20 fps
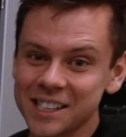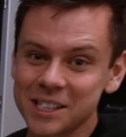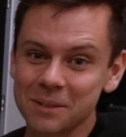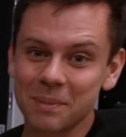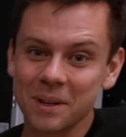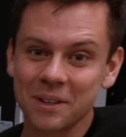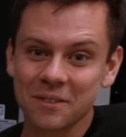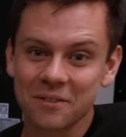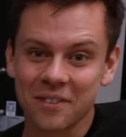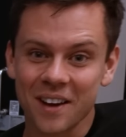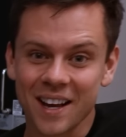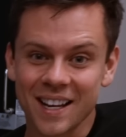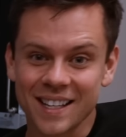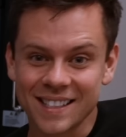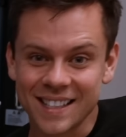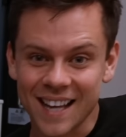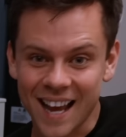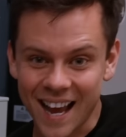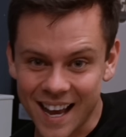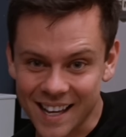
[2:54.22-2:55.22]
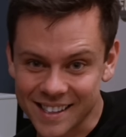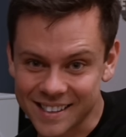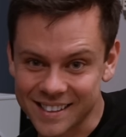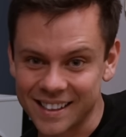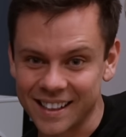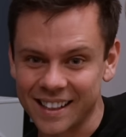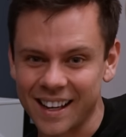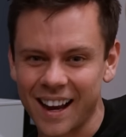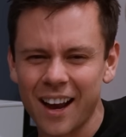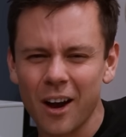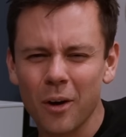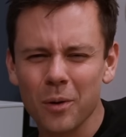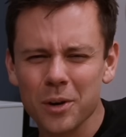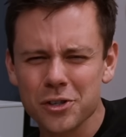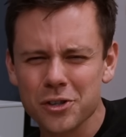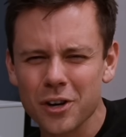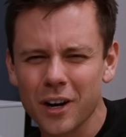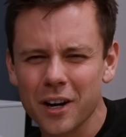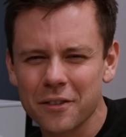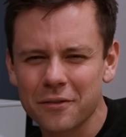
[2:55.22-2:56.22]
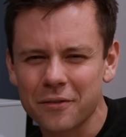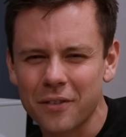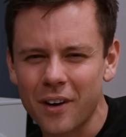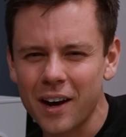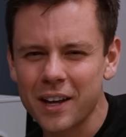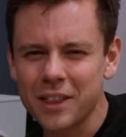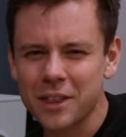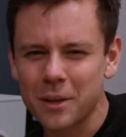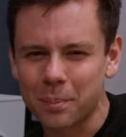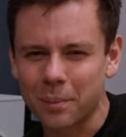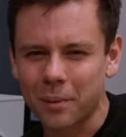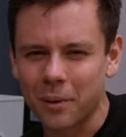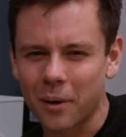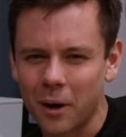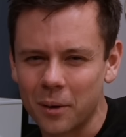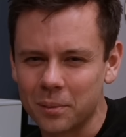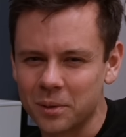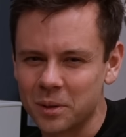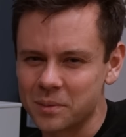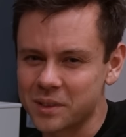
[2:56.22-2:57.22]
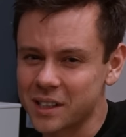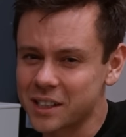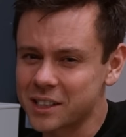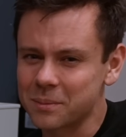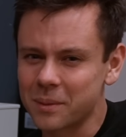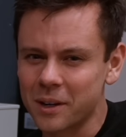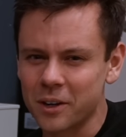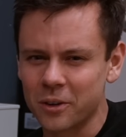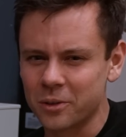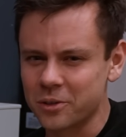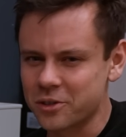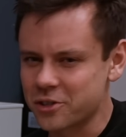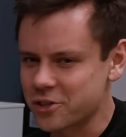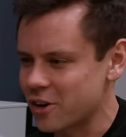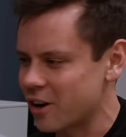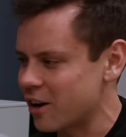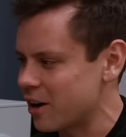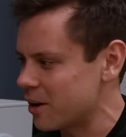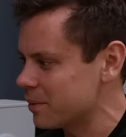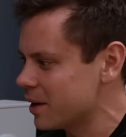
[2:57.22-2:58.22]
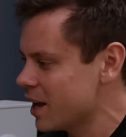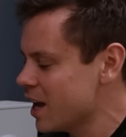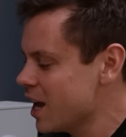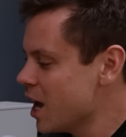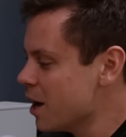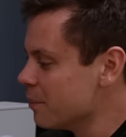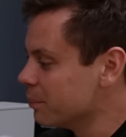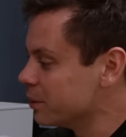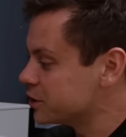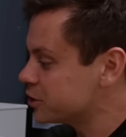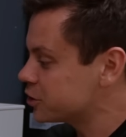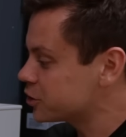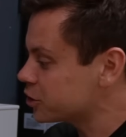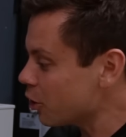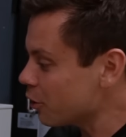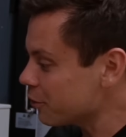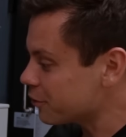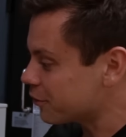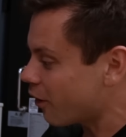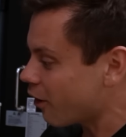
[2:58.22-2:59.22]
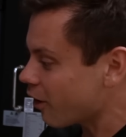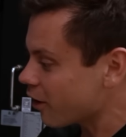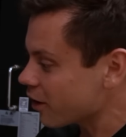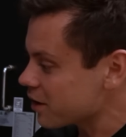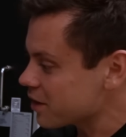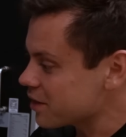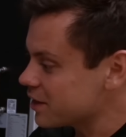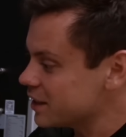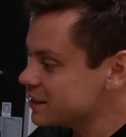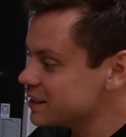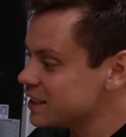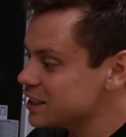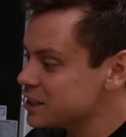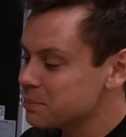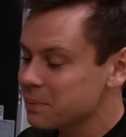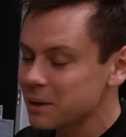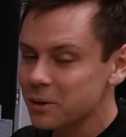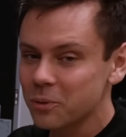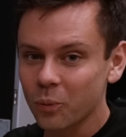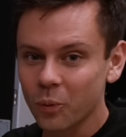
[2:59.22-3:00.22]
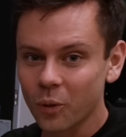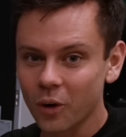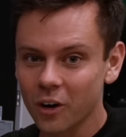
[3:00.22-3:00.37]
it's been fantastic. I always try to find the problems. That's my whole job. But so far, this has been